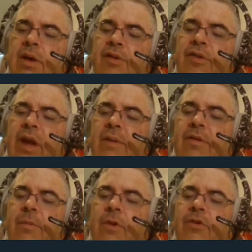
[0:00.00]
She gave a
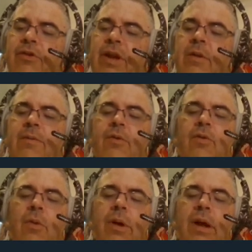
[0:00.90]
small shout of
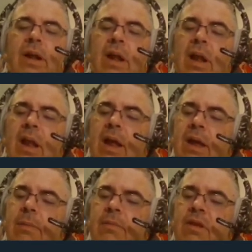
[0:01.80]
joy and
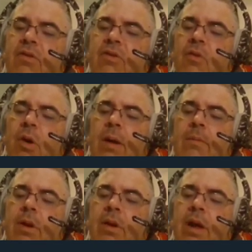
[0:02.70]
climbed and
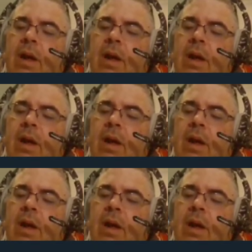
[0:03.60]
scrambled